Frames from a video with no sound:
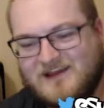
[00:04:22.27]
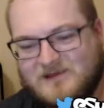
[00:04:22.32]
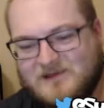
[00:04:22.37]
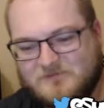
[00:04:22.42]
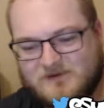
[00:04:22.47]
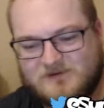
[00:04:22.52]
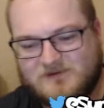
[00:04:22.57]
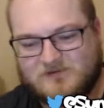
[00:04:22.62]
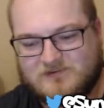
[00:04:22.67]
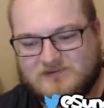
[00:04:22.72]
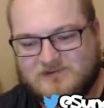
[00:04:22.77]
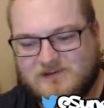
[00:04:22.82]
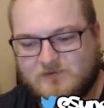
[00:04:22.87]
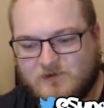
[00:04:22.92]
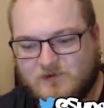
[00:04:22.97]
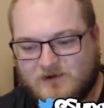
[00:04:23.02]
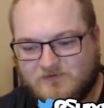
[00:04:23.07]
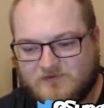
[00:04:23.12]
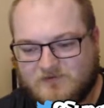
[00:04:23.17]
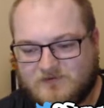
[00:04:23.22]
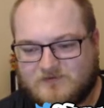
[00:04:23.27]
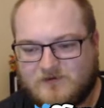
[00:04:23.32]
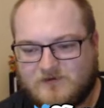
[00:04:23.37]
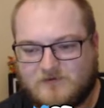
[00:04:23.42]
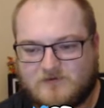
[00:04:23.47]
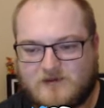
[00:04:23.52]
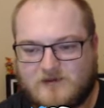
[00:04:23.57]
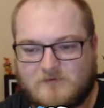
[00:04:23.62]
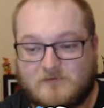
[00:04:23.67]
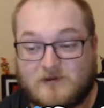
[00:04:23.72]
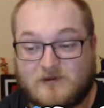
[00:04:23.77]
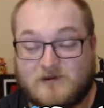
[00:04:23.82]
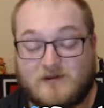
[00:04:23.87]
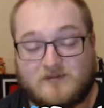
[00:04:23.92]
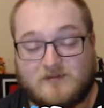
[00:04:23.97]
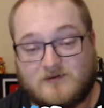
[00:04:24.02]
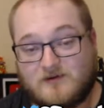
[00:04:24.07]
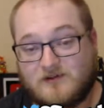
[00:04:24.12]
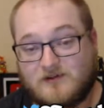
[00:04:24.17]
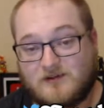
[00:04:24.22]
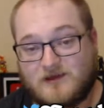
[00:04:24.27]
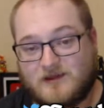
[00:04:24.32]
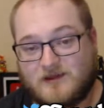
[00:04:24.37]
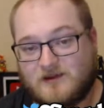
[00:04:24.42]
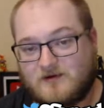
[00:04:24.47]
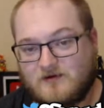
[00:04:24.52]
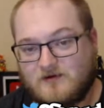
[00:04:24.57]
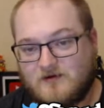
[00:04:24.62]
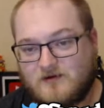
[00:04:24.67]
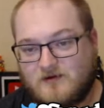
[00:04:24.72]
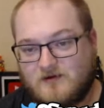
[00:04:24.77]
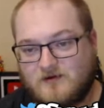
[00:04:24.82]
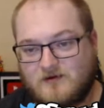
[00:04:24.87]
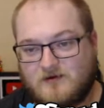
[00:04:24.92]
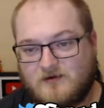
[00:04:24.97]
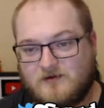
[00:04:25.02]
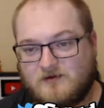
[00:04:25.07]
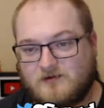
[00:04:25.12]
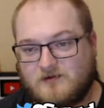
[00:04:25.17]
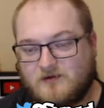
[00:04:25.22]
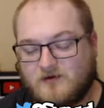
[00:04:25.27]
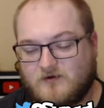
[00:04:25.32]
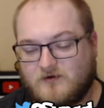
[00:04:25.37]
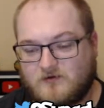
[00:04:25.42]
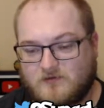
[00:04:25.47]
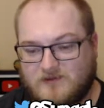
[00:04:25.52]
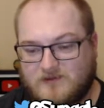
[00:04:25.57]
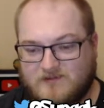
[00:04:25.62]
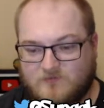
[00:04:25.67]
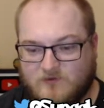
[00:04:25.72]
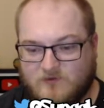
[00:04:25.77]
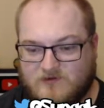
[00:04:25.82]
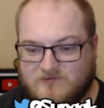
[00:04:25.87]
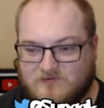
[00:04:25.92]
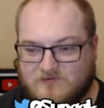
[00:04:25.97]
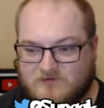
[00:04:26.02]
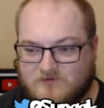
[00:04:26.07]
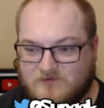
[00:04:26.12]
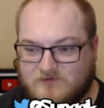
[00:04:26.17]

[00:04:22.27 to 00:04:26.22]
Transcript: I mean, you'll see whenever this goes up. Another Gligar? Yo, that's wasted